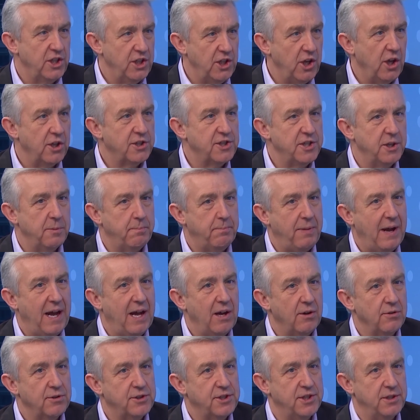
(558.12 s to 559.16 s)
a lot
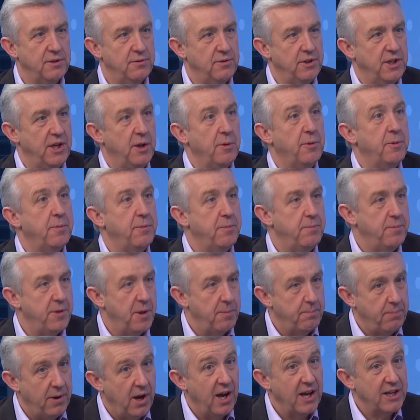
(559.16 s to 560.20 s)
about, the
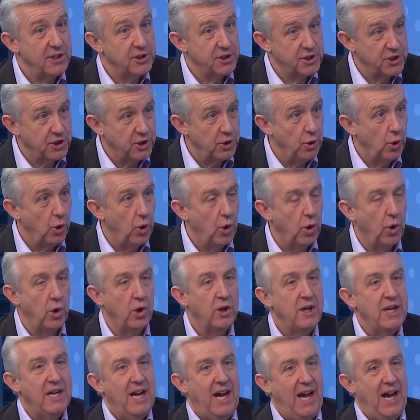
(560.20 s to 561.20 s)
PAI score,